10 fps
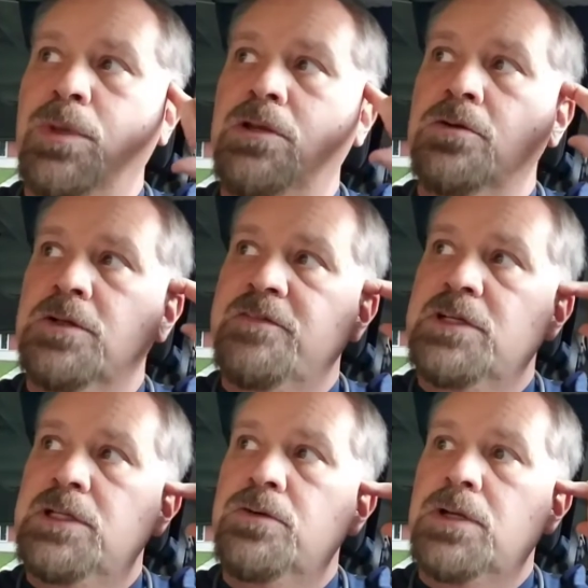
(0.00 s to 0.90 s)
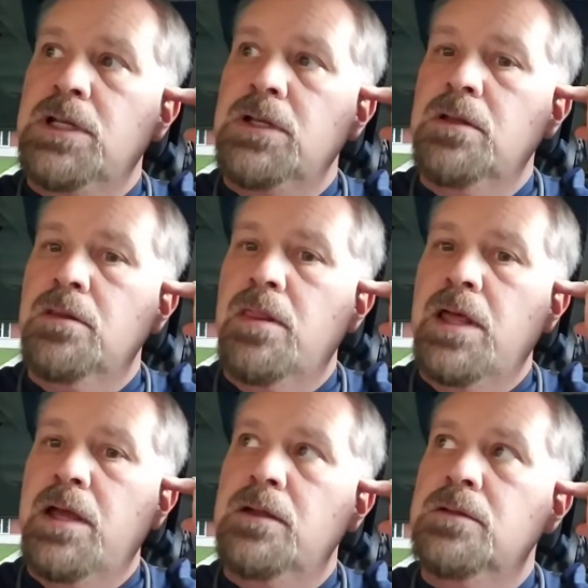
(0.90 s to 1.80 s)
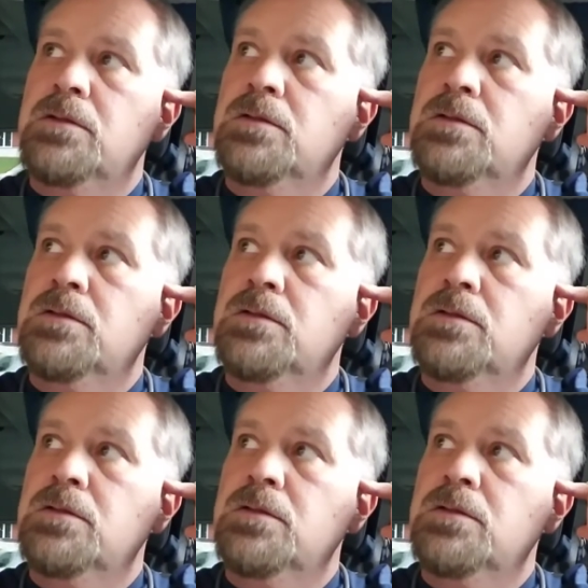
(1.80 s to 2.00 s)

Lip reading: be doing a video on that.